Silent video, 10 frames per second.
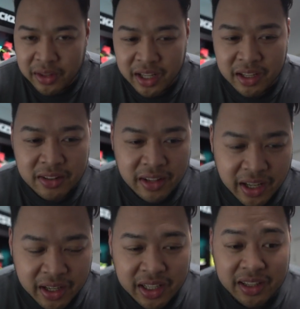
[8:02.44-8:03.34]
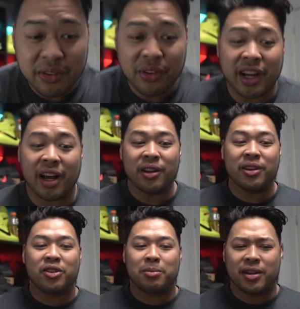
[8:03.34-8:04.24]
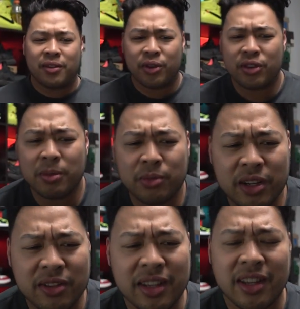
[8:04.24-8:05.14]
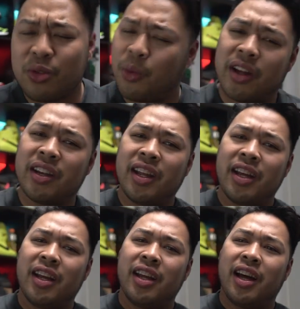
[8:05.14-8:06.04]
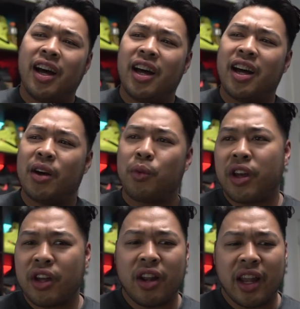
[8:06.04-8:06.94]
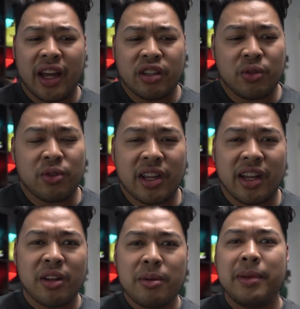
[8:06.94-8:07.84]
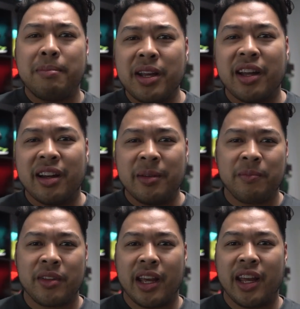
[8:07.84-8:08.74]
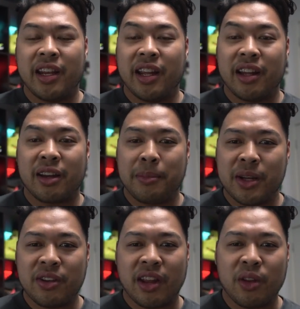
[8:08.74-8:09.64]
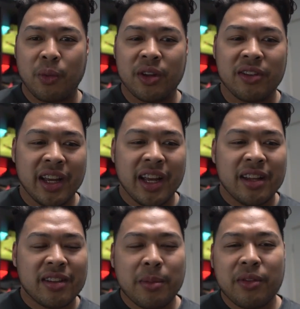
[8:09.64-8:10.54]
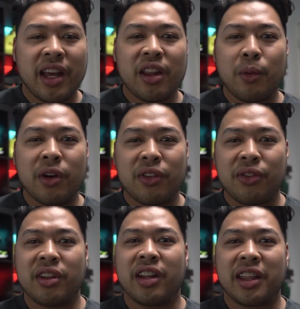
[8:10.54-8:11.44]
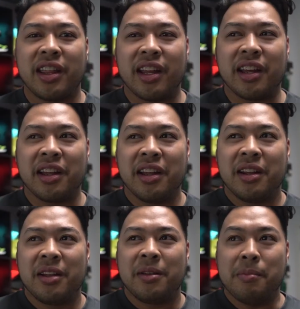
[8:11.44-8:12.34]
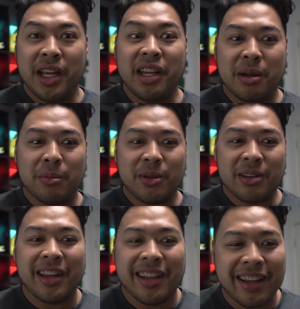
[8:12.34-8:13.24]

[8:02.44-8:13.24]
these in different colors, but for some reason, this one, when I got a large, it was a little bit bigger and compared to the other ones. Some of the other ones feel like they're mediums,